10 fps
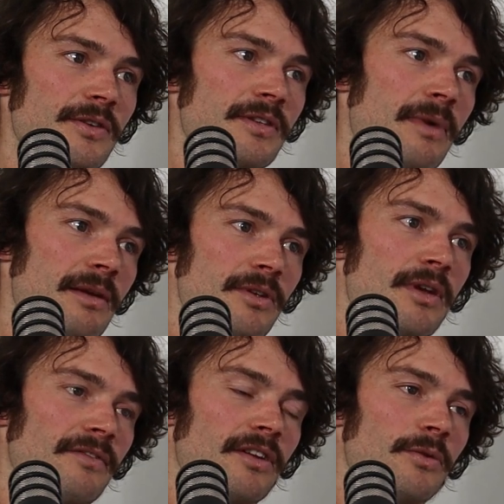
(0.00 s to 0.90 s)
and maybe you have
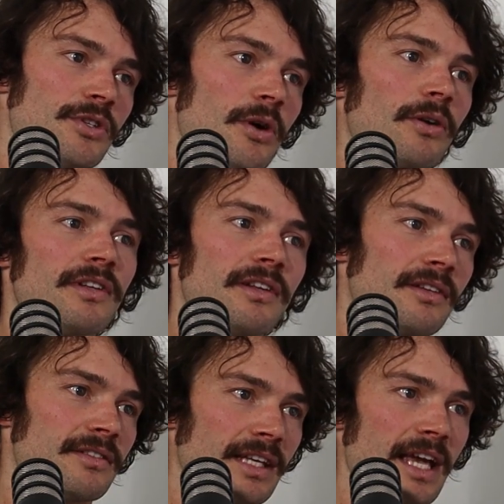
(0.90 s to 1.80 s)
to do a jog to
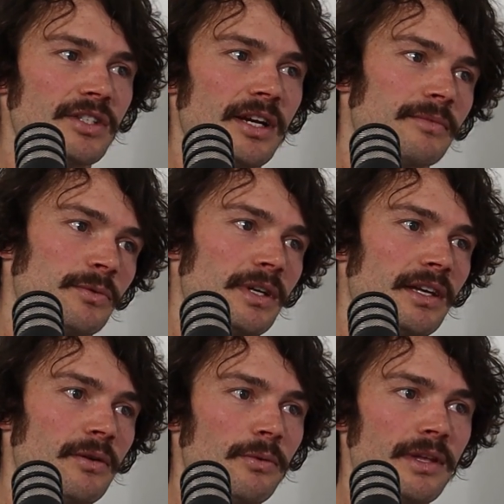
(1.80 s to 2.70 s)
catch up to
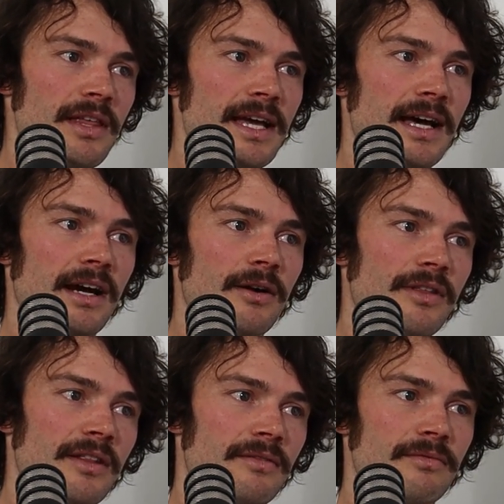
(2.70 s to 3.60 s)
where they are, and
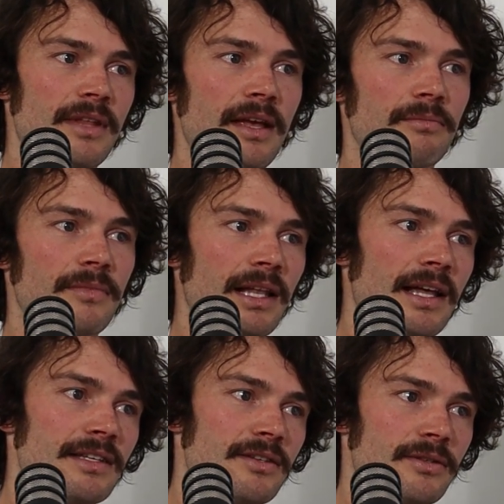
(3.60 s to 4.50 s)
then that
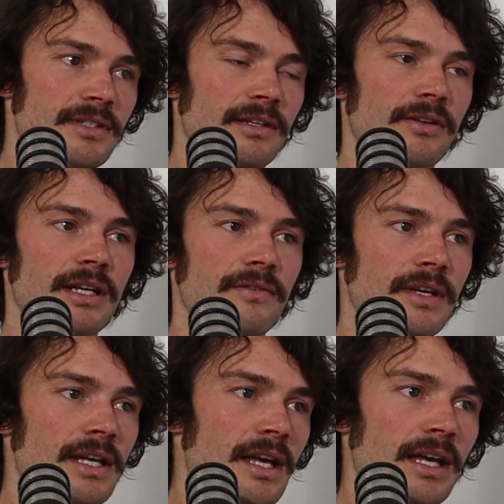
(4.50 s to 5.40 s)
allows you to kind of
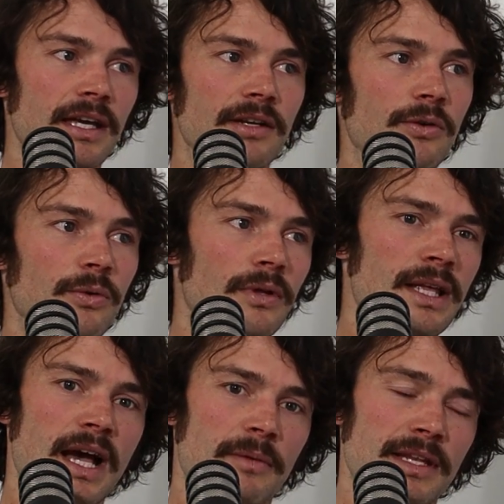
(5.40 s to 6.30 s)
hit all.
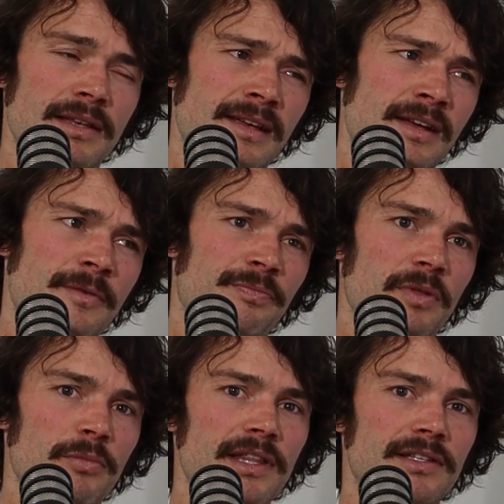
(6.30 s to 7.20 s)
I mean,
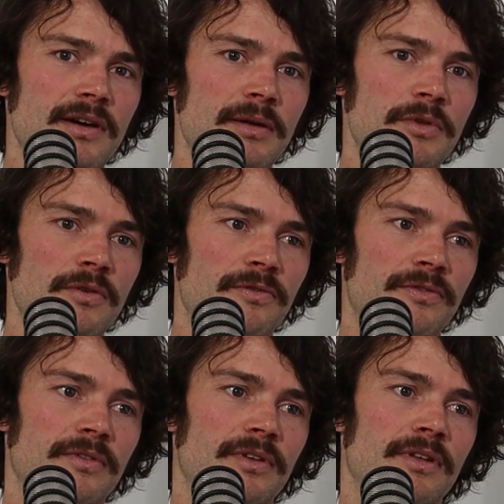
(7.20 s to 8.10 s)
by the time you've
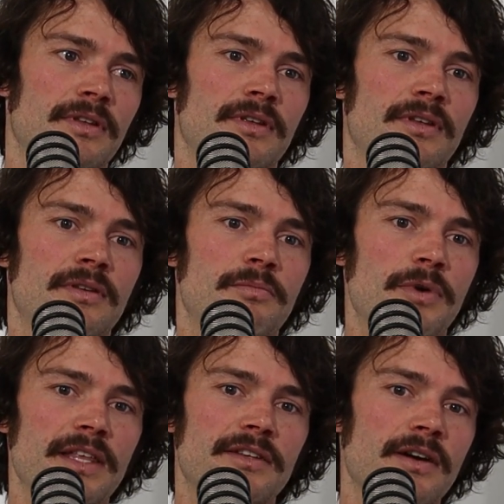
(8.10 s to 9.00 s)

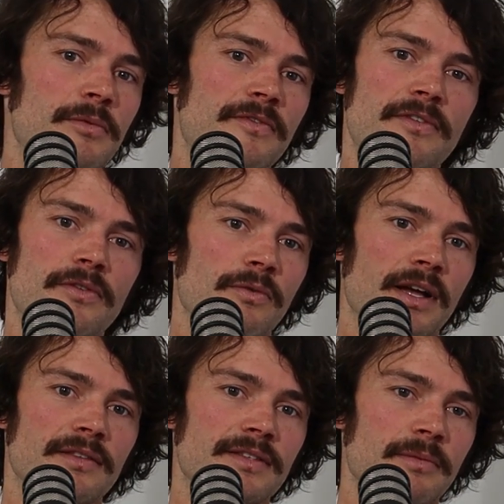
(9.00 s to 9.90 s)
even
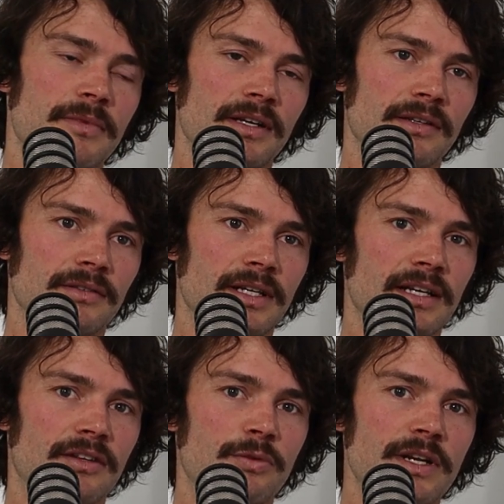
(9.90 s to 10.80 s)
run something like
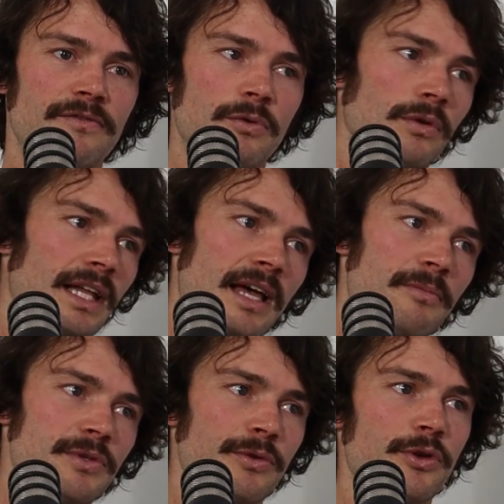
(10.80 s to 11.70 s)
24 laps
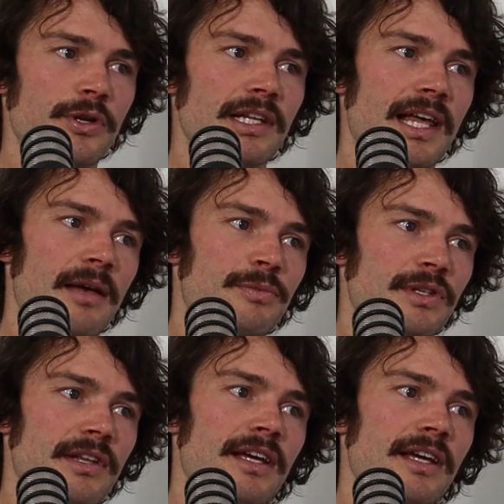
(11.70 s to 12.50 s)
or 30 laps, like